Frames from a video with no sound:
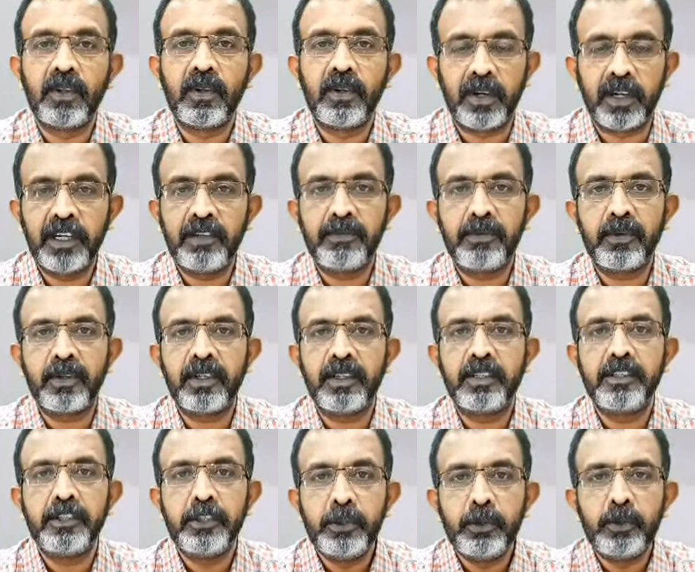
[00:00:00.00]
ready for a
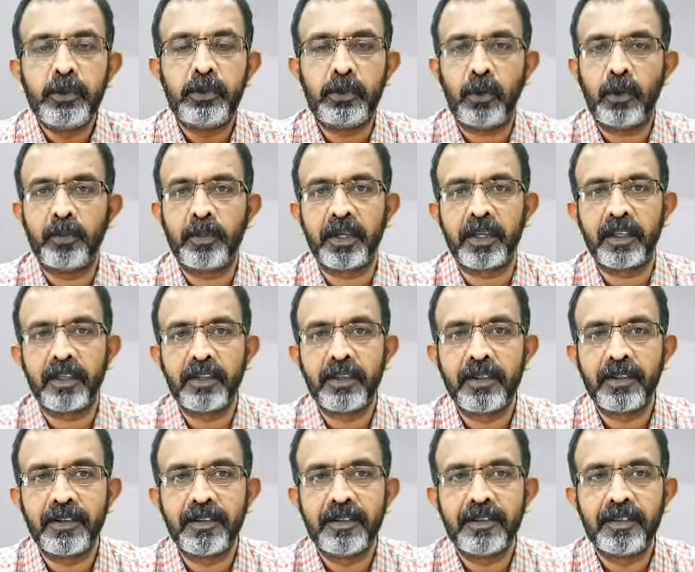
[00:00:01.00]
new topic.
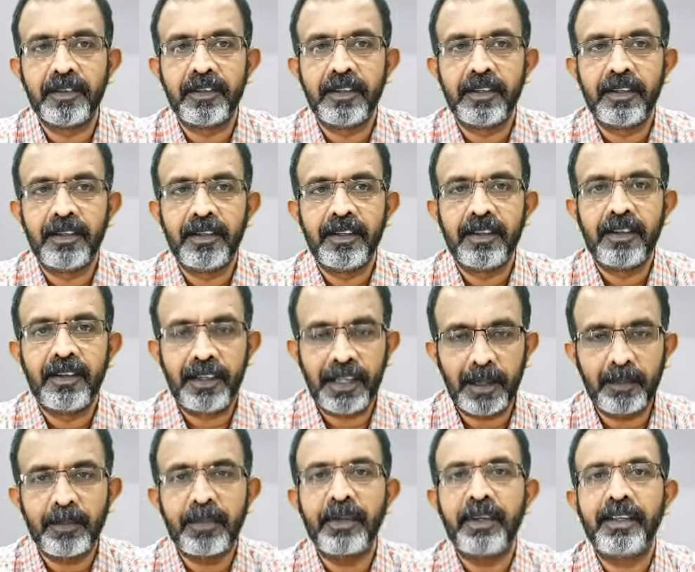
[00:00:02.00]

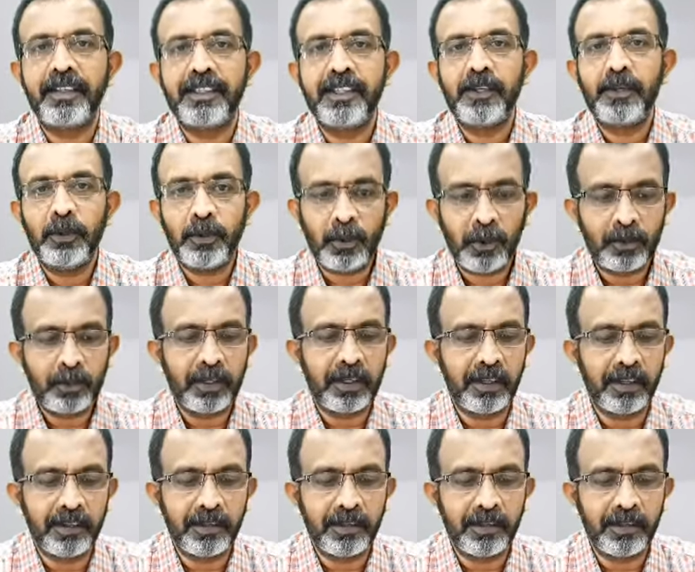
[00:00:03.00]
Yeah, it's a new topic.